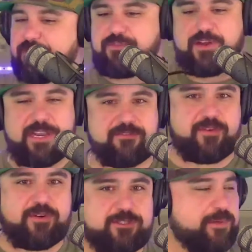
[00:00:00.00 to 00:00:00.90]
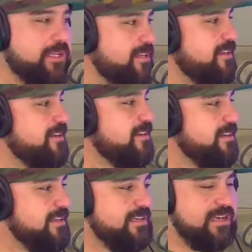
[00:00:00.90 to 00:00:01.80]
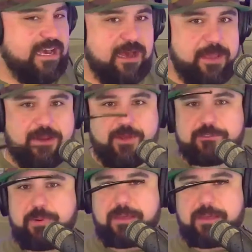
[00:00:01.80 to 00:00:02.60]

fun at first, but anyways, pipe